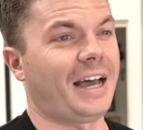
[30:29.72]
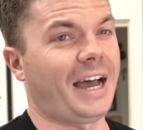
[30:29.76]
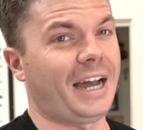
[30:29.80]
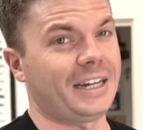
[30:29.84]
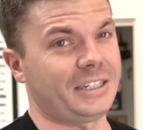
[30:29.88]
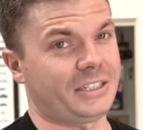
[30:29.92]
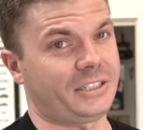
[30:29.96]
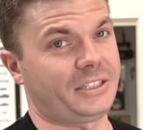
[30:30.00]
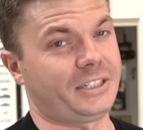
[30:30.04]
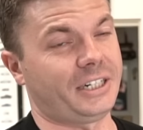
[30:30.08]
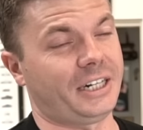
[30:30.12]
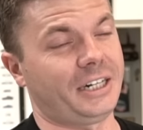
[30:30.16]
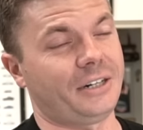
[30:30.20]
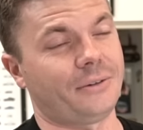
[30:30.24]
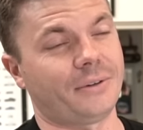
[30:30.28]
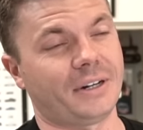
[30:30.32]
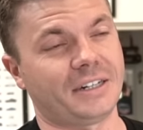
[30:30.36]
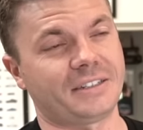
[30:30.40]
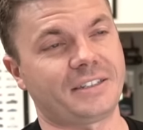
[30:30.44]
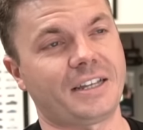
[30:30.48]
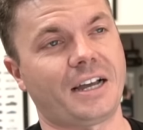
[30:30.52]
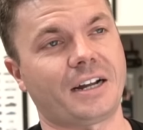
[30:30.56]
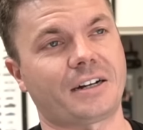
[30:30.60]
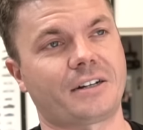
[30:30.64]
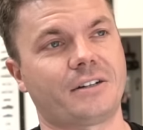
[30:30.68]
HG,
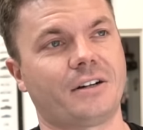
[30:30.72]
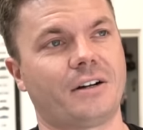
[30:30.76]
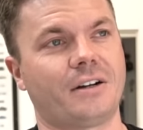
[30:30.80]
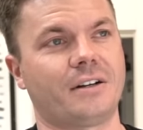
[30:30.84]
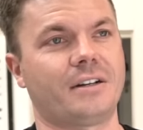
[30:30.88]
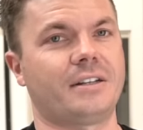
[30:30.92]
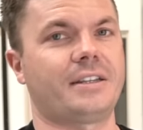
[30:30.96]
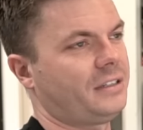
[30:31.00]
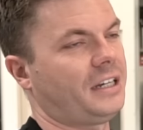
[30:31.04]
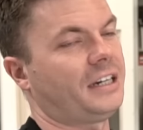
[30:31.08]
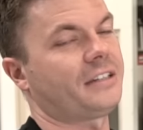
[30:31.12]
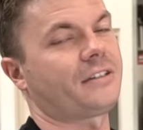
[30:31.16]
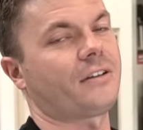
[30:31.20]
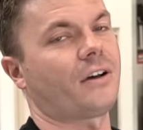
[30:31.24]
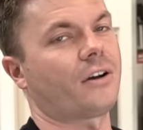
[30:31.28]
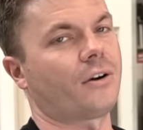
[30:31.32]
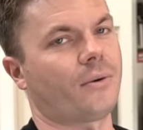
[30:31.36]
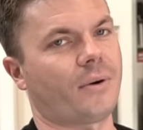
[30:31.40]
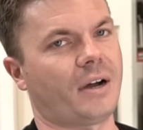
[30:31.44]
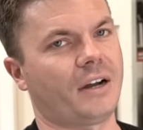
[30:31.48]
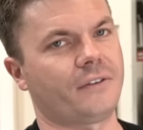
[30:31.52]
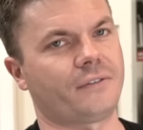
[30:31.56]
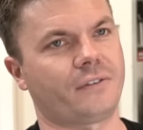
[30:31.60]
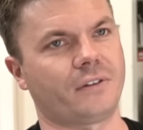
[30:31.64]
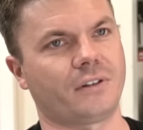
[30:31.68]
where's that gone? That has gone
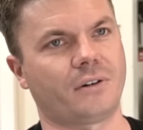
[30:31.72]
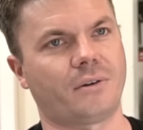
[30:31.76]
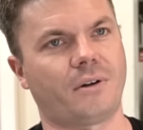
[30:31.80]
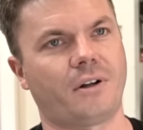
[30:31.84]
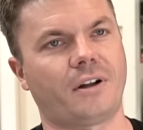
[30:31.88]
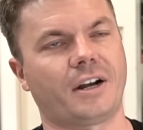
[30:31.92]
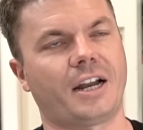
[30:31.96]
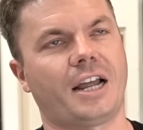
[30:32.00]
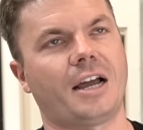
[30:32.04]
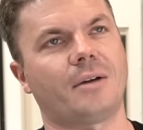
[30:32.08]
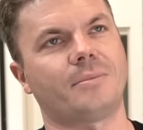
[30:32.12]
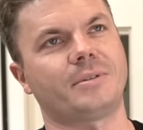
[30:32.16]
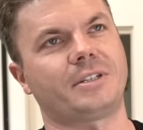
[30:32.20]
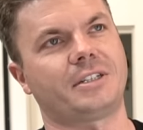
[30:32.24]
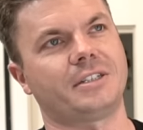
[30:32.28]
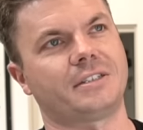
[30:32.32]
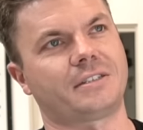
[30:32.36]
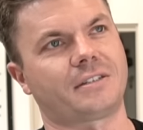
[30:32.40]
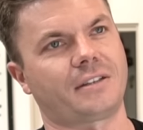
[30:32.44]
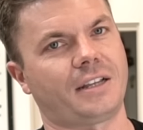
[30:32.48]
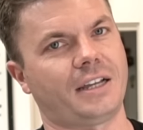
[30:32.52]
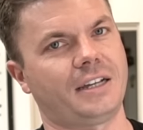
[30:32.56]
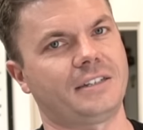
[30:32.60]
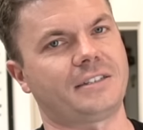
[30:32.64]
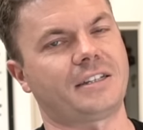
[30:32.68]
away for a little while now
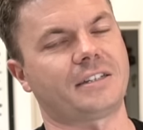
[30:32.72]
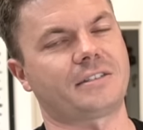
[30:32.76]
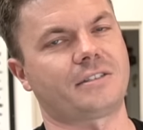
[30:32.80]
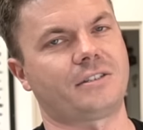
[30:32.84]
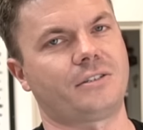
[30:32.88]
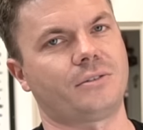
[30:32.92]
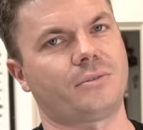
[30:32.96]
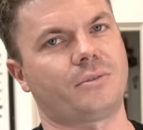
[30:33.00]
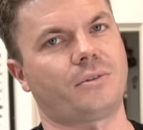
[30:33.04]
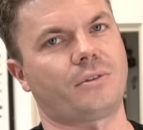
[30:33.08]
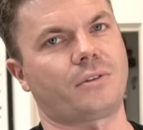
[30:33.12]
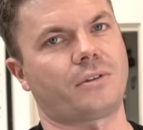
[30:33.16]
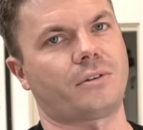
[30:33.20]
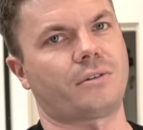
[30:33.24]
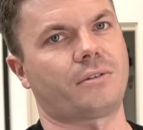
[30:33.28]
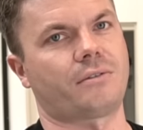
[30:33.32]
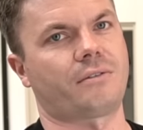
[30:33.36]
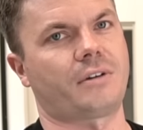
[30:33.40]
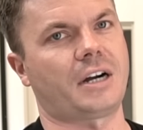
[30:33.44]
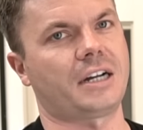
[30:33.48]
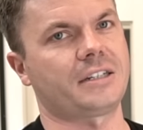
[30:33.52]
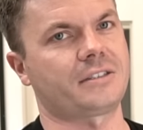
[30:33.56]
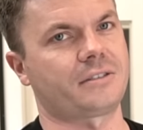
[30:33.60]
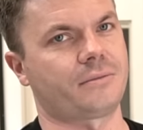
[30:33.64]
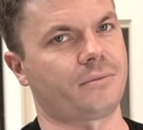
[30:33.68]
because Les has to do all the
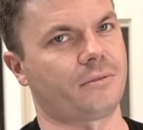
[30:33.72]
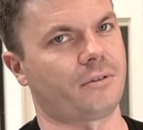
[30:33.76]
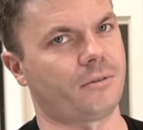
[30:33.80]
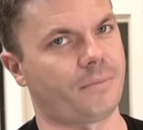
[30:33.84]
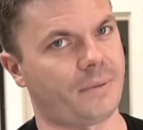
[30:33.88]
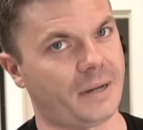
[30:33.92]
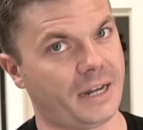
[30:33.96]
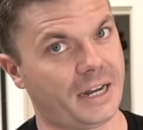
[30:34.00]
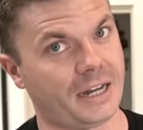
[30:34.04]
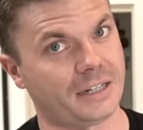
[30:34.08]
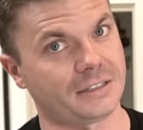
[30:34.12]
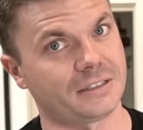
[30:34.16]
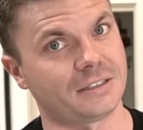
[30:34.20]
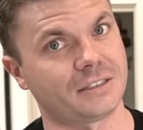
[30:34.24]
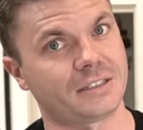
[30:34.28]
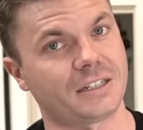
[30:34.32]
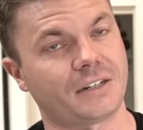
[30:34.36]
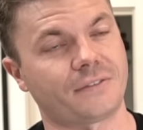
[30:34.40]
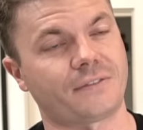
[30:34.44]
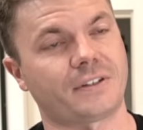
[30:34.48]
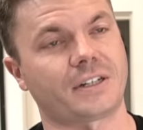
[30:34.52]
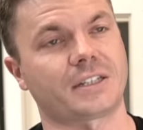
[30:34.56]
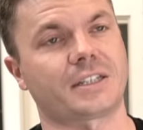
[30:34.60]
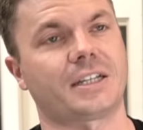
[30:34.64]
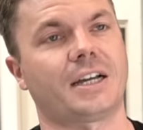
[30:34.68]
rust repairs and
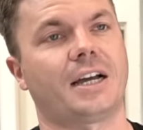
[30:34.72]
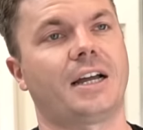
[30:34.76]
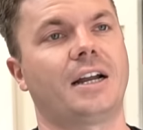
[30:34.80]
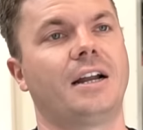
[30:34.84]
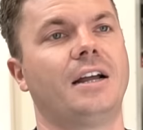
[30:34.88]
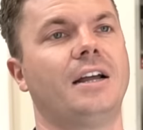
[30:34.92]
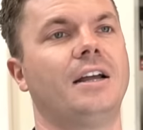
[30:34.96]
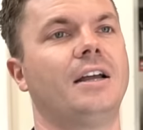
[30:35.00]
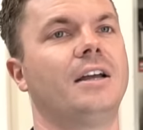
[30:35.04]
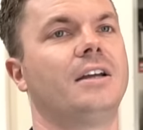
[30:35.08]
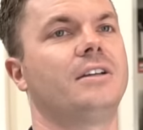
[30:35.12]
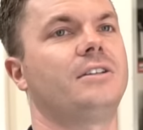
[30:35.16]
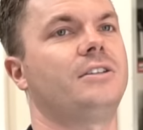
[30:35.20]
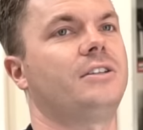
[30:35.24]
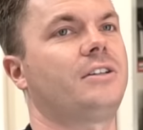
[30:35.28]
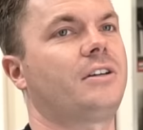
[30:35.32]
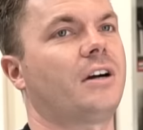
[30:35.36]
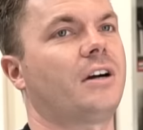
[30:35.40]
stuff like that. You